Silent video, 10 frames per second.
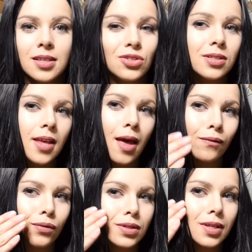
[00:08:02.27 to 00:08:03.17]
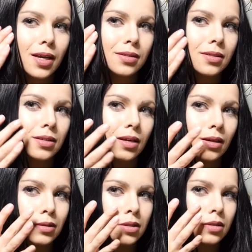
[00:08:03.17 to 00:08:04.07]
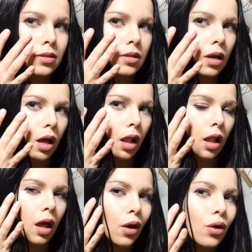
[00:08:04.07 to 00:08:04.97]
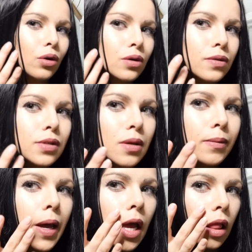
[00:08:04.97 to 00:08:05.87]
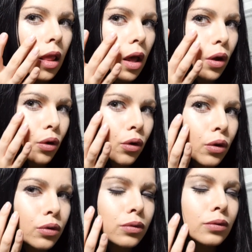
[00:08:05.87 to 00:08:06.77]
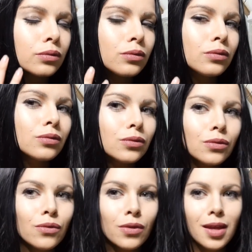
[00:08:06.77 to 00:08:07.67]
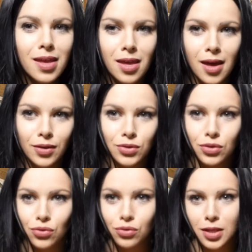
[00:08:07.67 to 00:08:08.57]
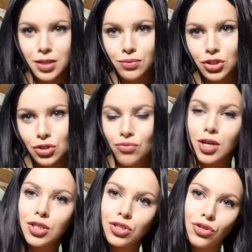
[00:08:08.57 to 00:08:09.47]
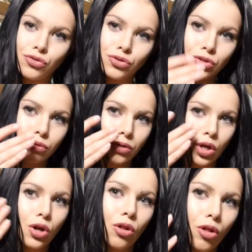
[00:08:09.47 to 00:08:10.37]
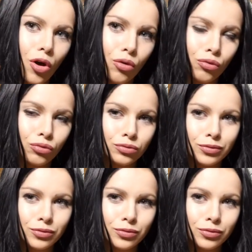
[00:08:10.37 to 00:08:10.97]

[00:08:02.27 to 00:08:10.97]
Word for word: It just emphasizes it. It's just a glow. See my glow? Yeah, so that's what you want to do. You just want to glow.